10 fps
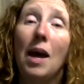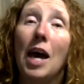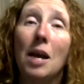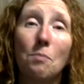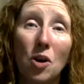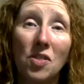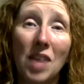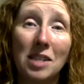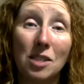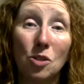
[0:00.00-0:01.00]
And birth,
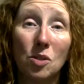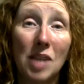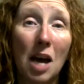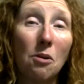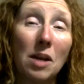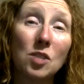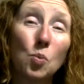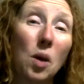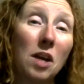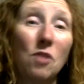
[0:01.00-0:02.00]
as it turns out,
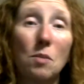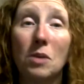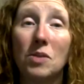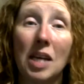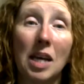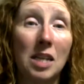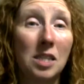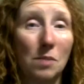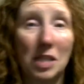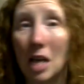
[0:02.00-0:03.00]
it's one of the most
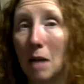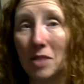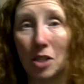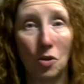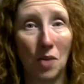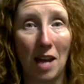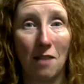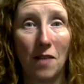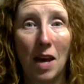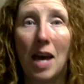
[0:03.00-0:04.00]
intimate times in your life.